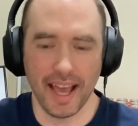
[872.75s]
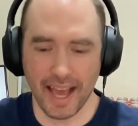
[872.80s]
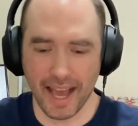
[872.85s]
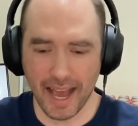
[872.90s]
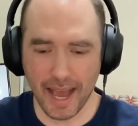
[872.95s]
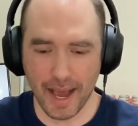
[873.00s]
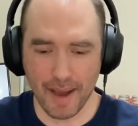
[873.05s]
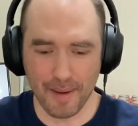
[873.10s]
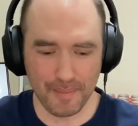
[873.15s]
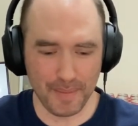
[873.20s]

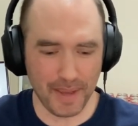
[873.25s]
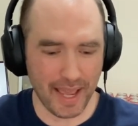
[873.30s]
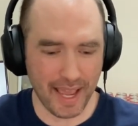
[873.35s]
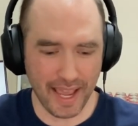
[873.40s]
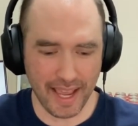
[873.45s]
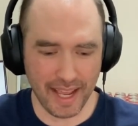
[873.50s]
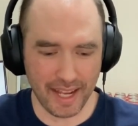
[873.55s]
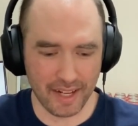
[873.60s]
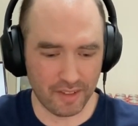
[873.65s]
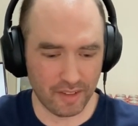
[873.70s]

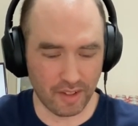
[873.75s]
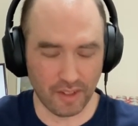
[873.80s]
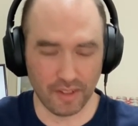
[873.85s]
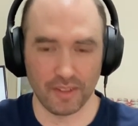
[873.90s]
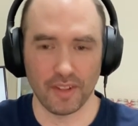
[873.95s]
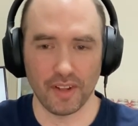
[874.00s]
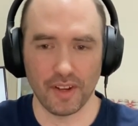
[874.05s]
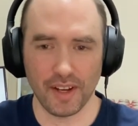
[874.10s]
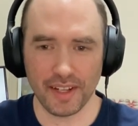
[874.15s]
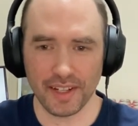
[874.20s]
and
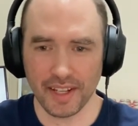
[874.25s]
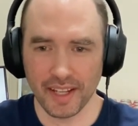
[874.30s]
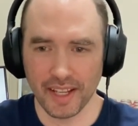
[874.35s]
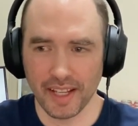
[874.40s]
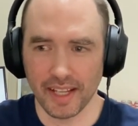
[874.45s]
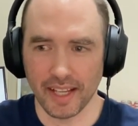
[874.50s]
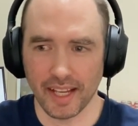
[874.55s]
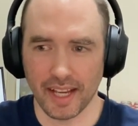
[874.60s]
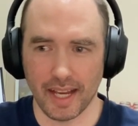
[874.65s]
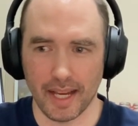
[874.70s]
online.
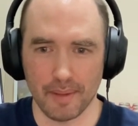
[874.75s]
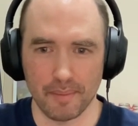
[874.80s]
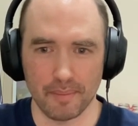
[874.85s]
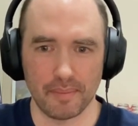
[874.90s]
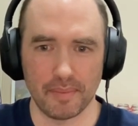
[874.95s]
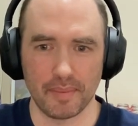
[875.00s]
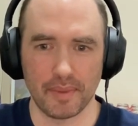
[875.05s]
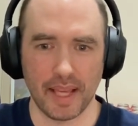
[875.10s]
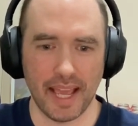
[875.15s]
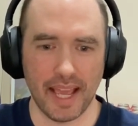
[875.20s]

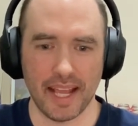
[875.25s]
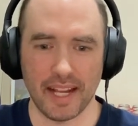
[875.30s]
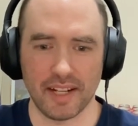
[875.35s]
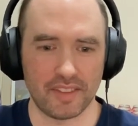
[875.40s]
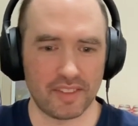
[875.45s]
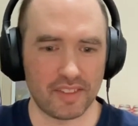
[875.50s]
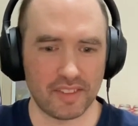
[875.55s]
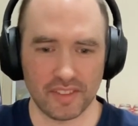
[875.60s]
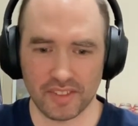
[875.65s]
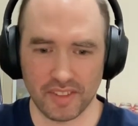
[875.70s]

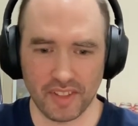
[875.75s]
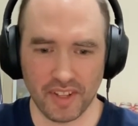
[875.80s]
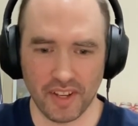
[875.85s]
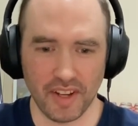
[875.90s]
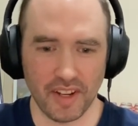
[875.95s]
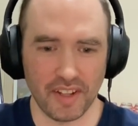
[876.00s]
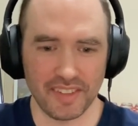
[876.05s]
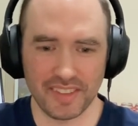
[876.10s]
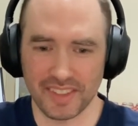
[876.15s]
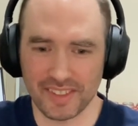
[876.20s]
And
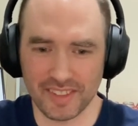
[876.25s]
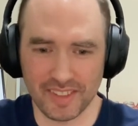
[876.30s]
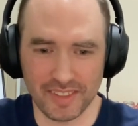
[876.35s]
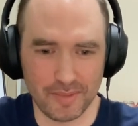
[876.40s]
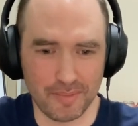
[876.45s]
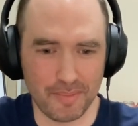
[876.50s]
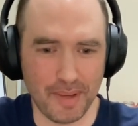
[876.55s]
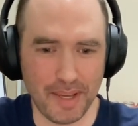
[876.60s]
so this has